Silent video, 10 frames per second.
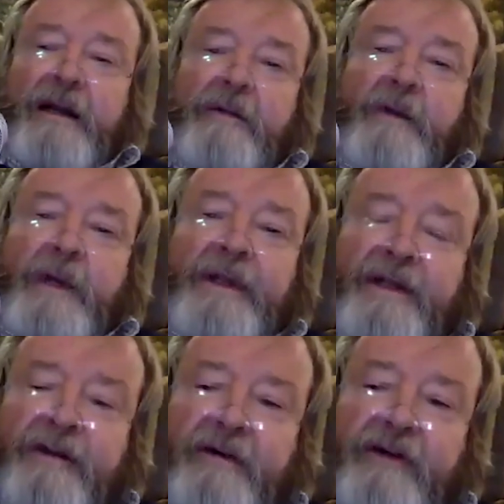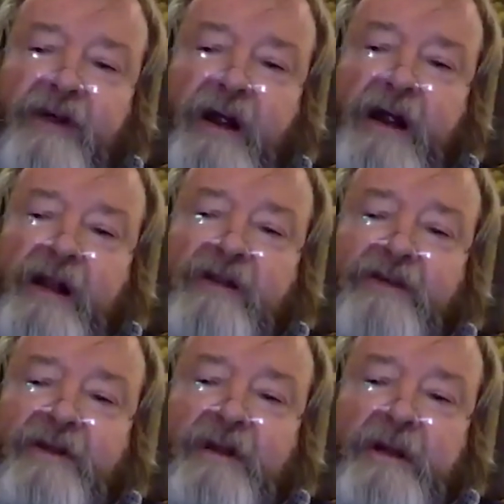And then there is
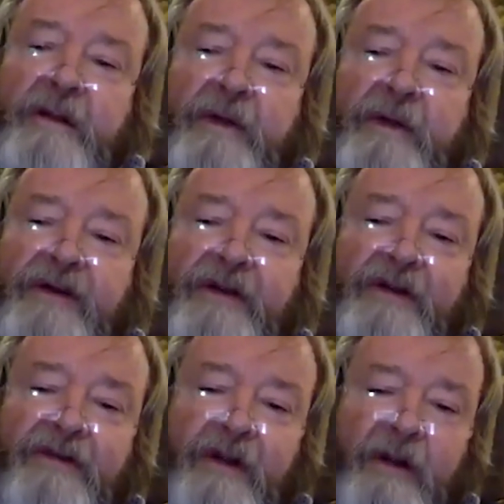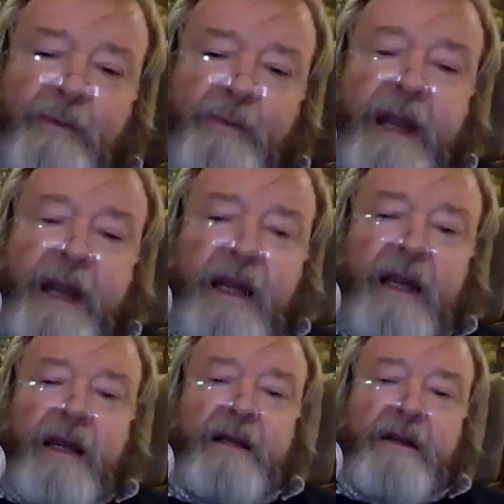ice, which is
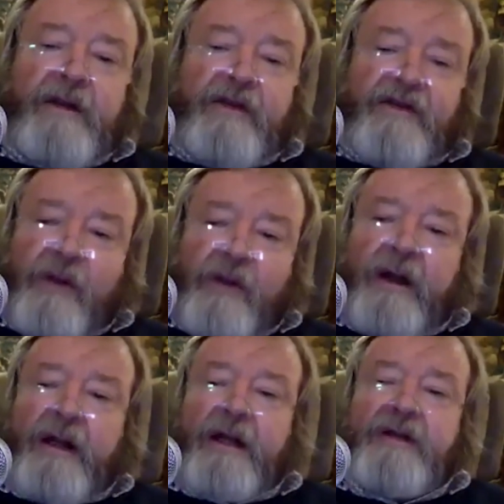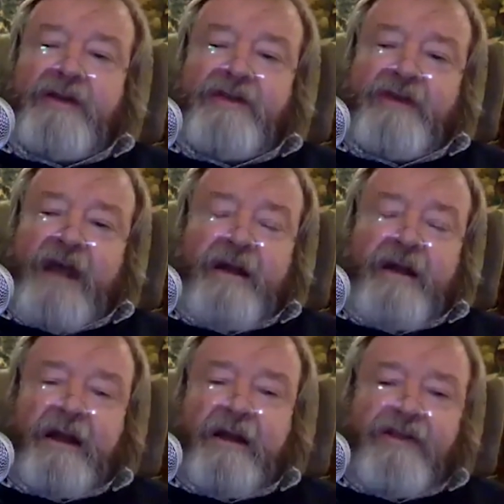opaque, solid,
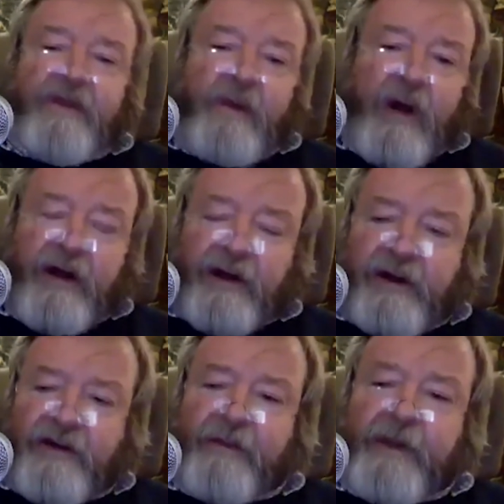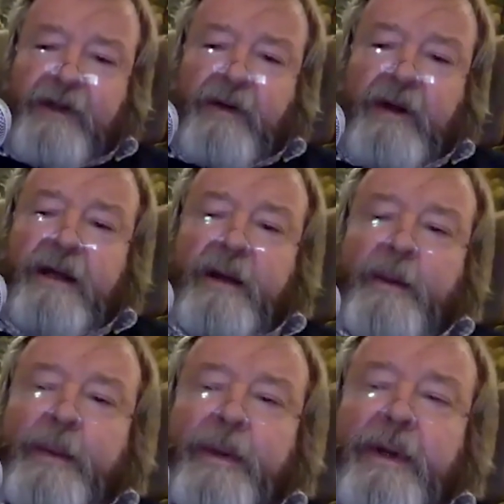static, and so hard it can split your head
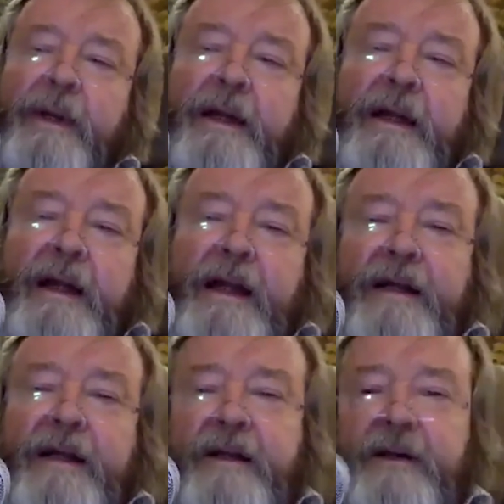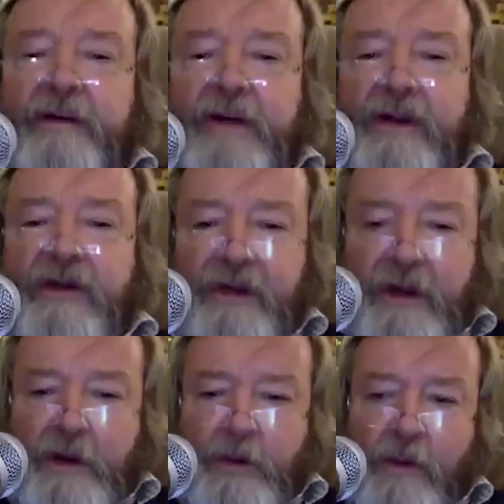open. And then there is
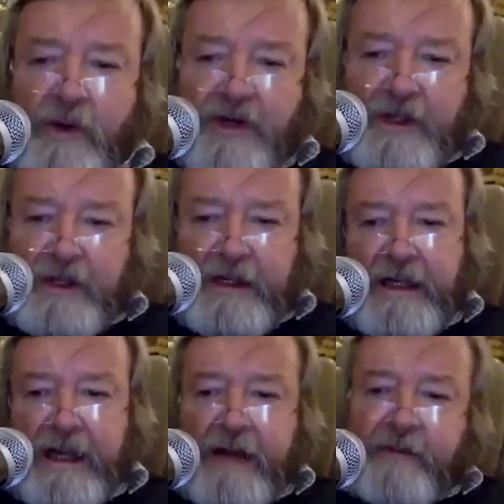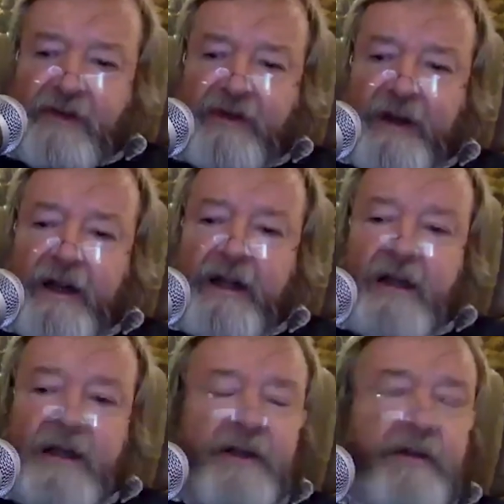water in the atmosphere
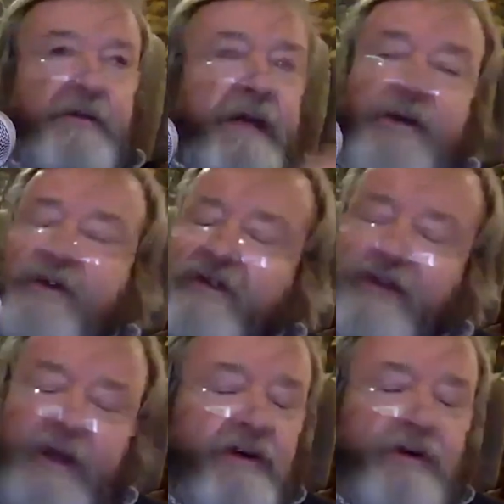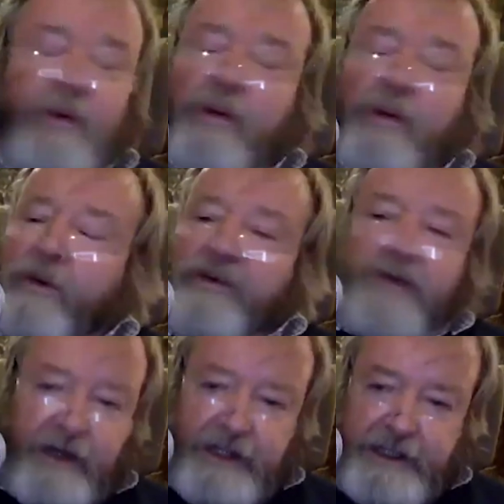that you cannot see at all or
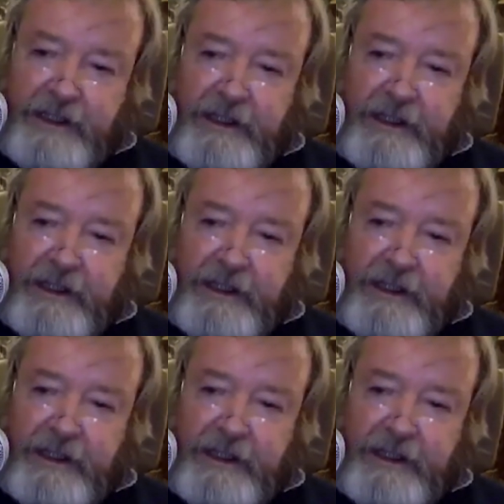touch,